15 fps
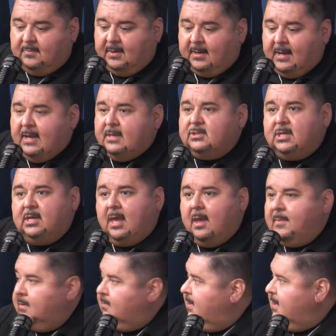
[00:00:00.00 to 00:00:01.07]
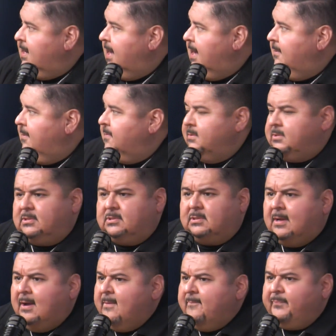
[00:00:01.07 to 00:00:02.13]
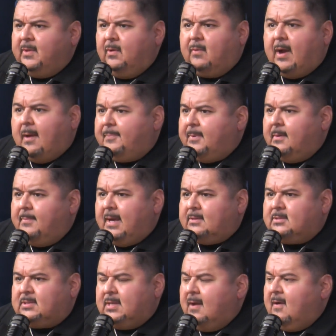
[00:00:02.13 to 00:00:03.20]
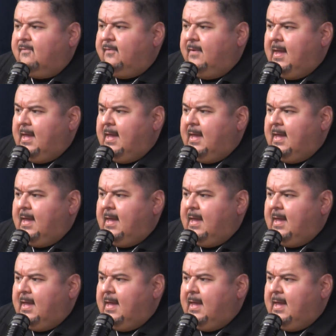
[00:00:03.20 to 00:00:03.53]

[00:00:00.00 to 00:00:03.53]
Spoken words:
But she came in one day. We were just rapping about stuff.